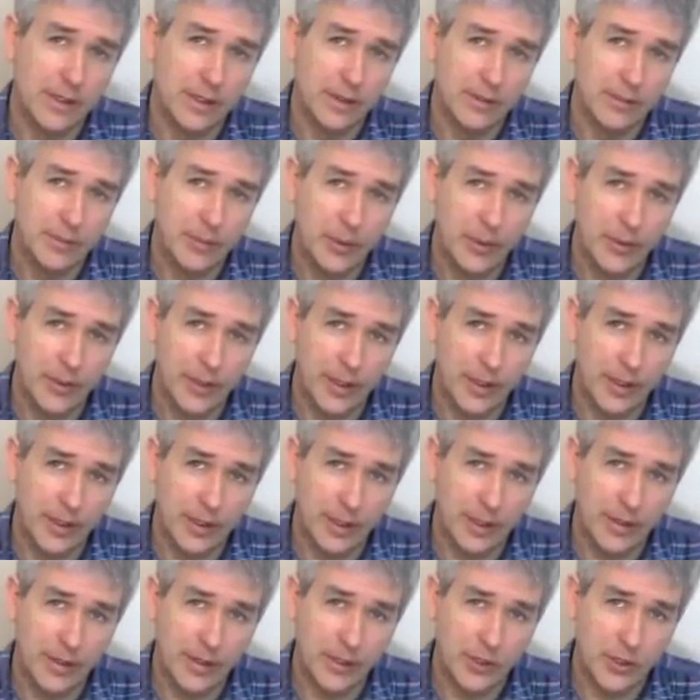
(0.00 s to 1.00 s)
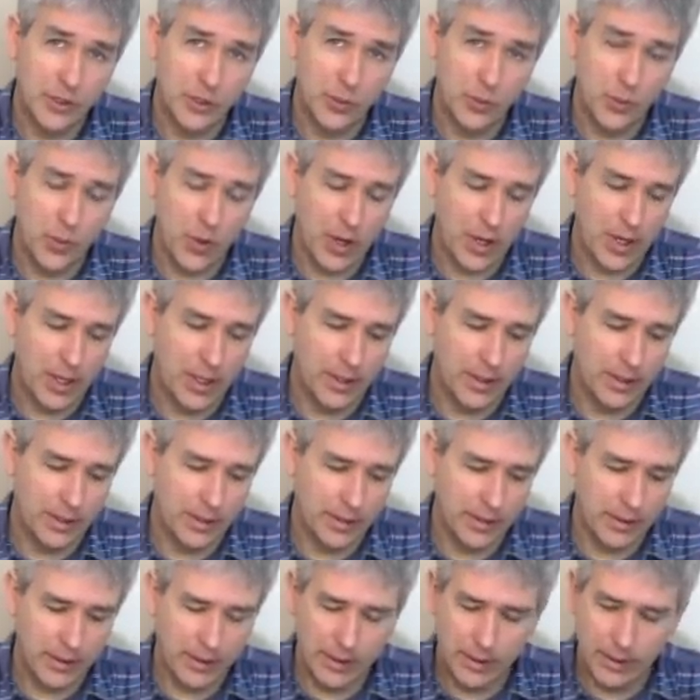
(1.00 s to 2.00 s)
polarity that you want.
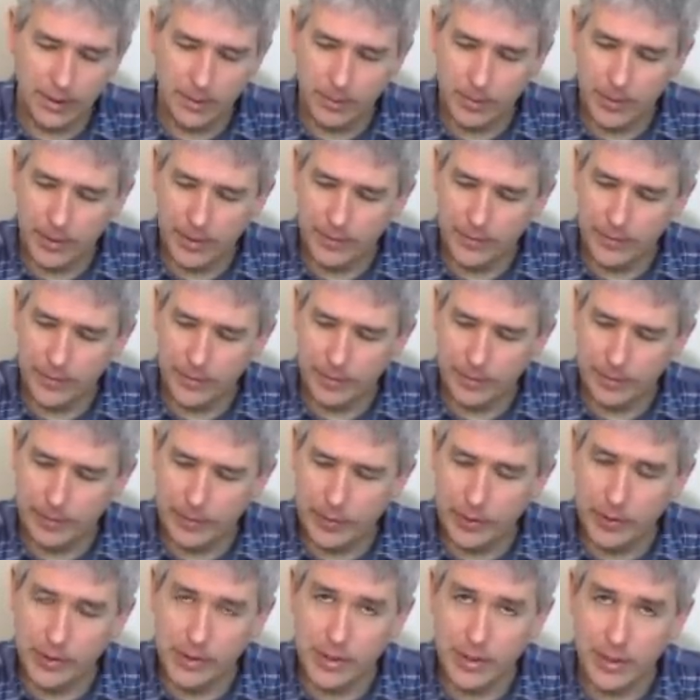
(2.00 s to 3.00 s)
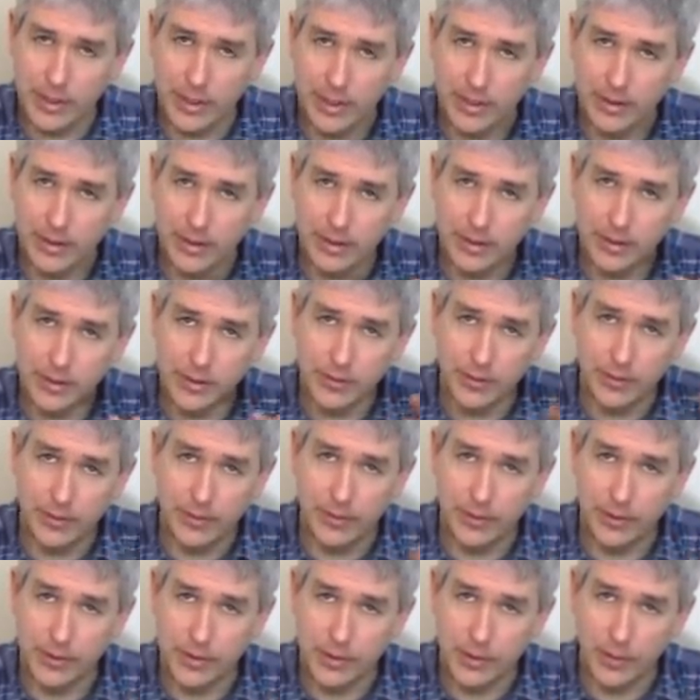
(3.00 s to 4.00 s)
But if it pulls it in, then just
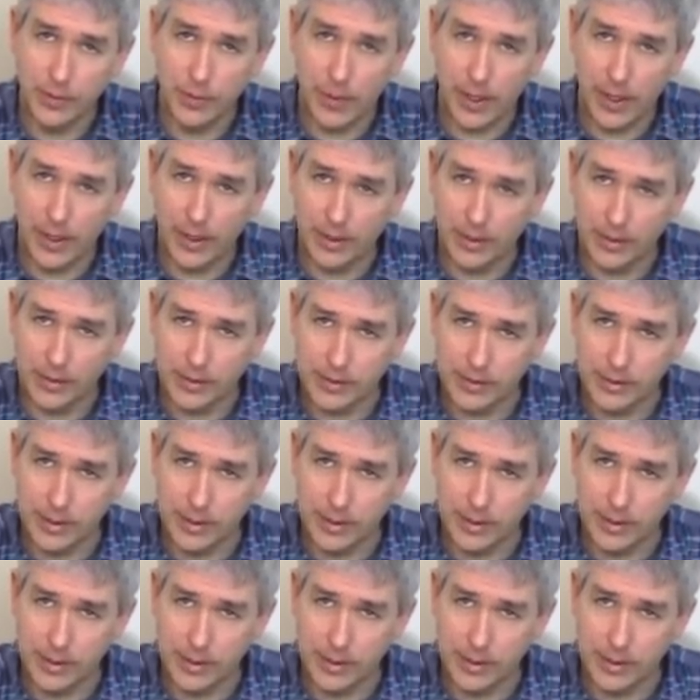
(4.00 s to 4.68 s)
reverse the wires